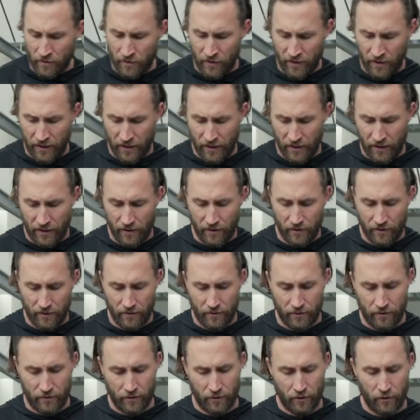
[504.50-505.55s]
The
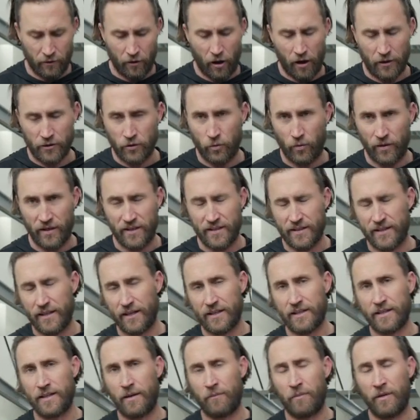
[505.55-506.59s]
Glock
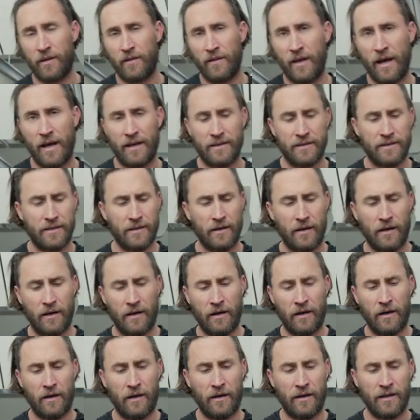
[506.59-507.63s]
26, something that
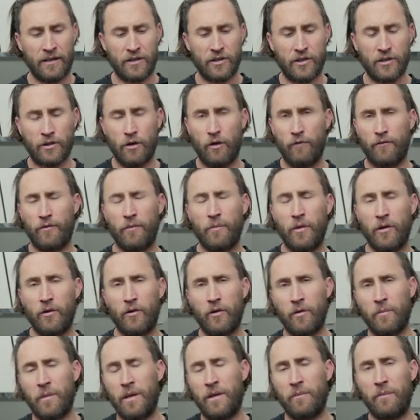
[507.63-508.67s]
is so familiar
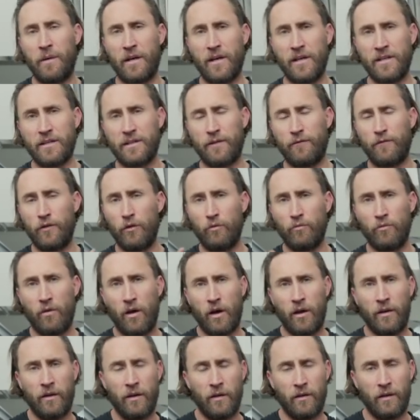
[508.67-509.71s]
to me because if you
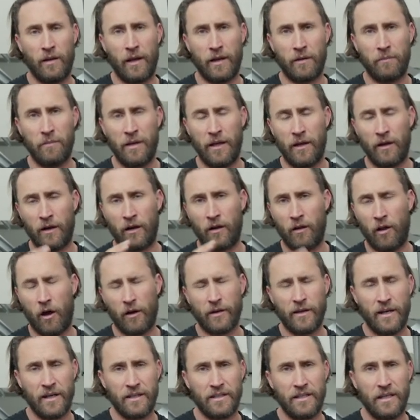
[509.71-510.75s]
run, like me, a
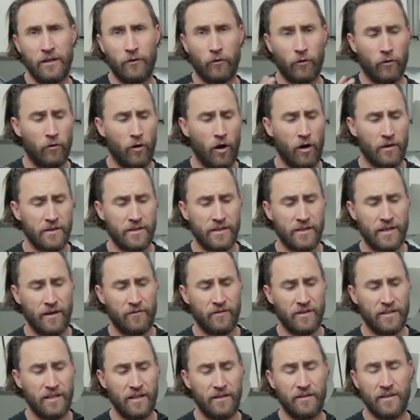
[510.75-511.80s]
Glock 19 or Glock
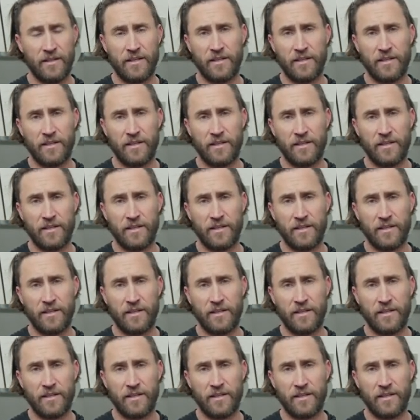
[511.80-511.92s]
17, this